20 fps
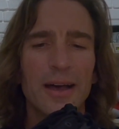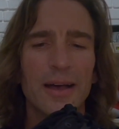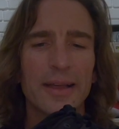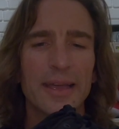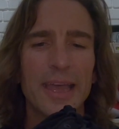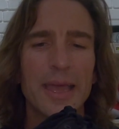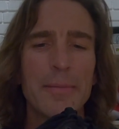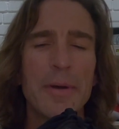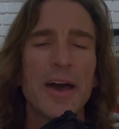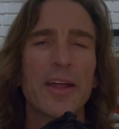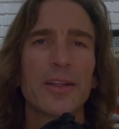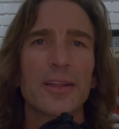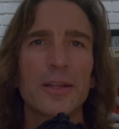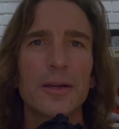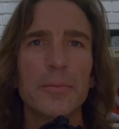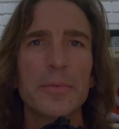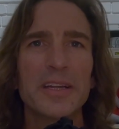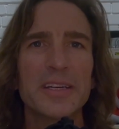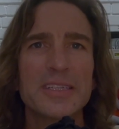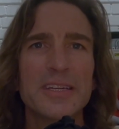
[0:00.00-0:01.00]
came out a
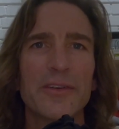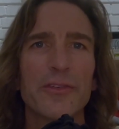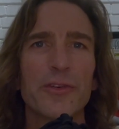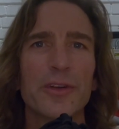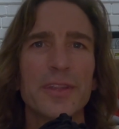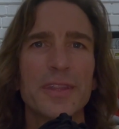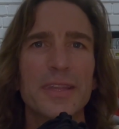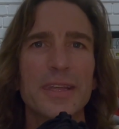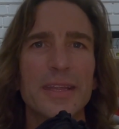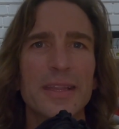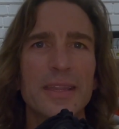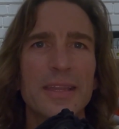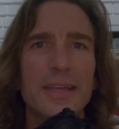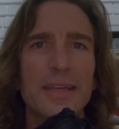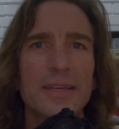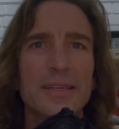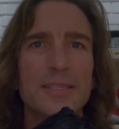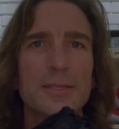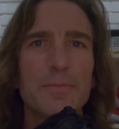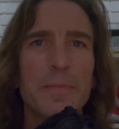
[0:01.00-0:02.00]
little bit different than
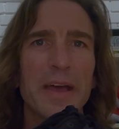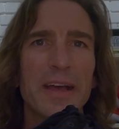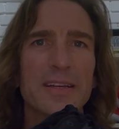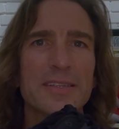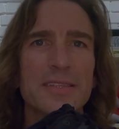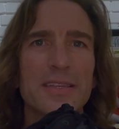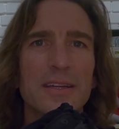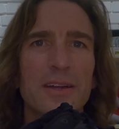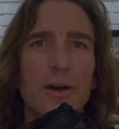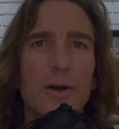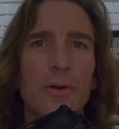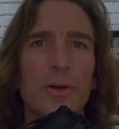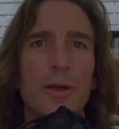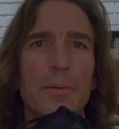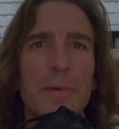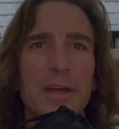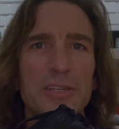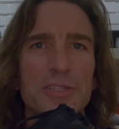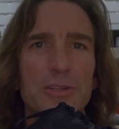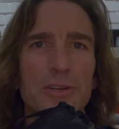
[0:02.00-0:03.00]
the specs that Hoka
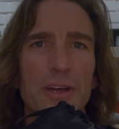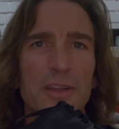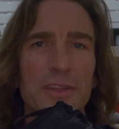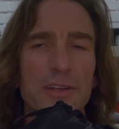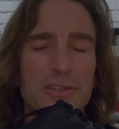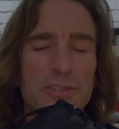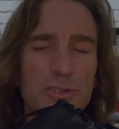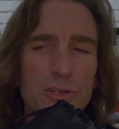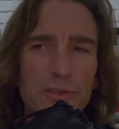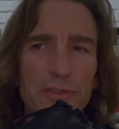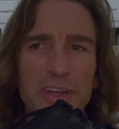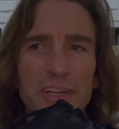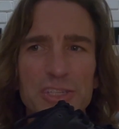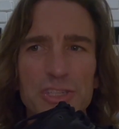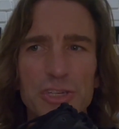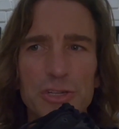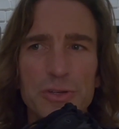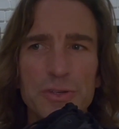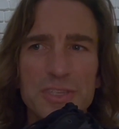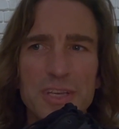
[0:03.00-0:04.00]
measured on their survey
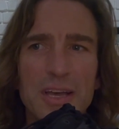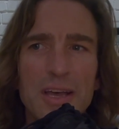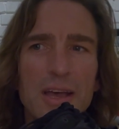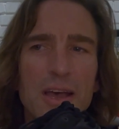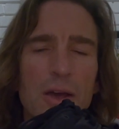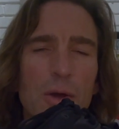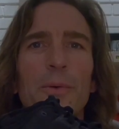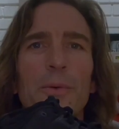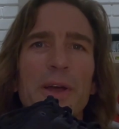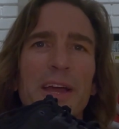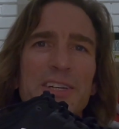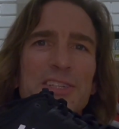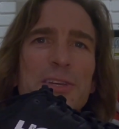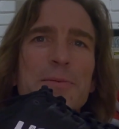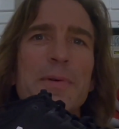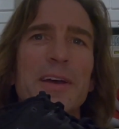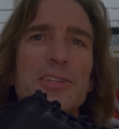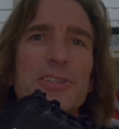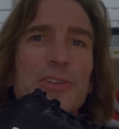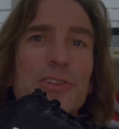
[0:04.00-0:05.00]
shoes, we actually
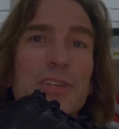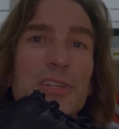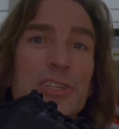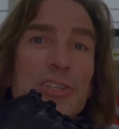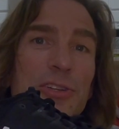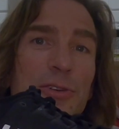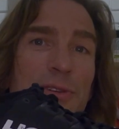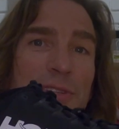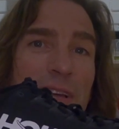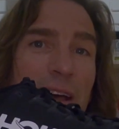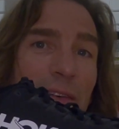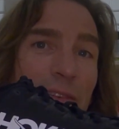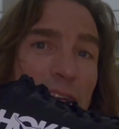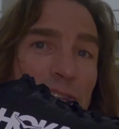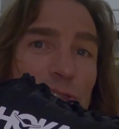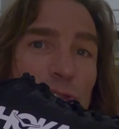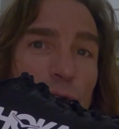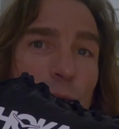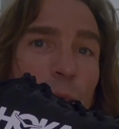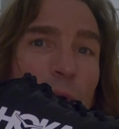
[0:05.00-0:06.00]
measured this shoe as
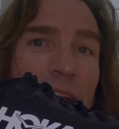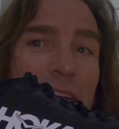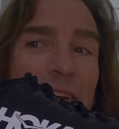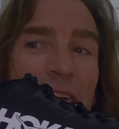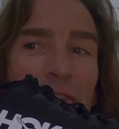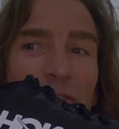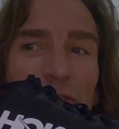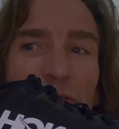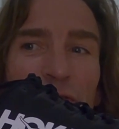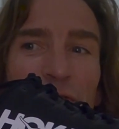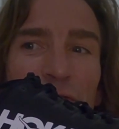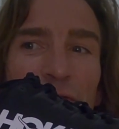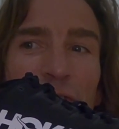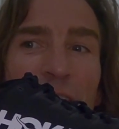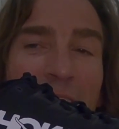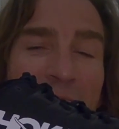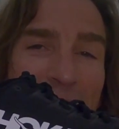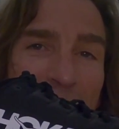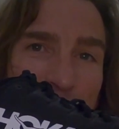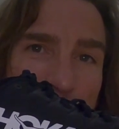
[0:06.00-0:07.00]
having
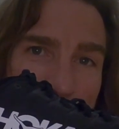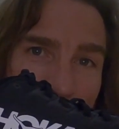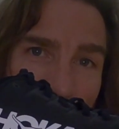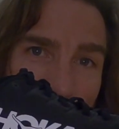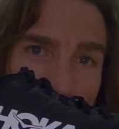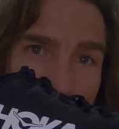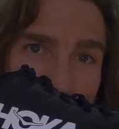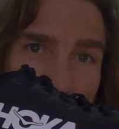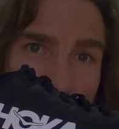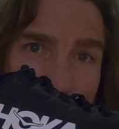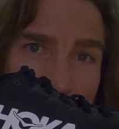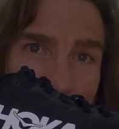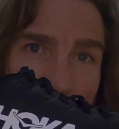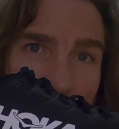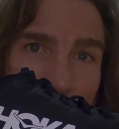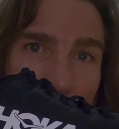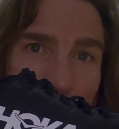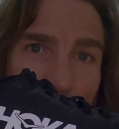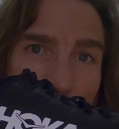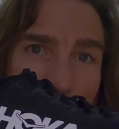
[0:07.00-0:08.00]
25 millimeters
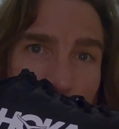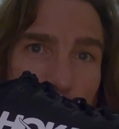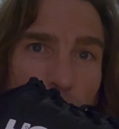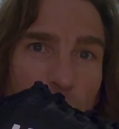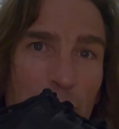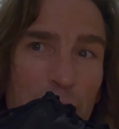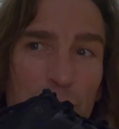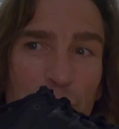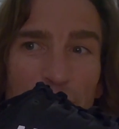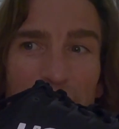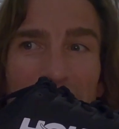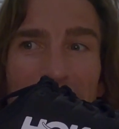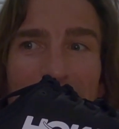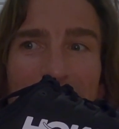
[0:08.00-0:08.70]
under the forefoot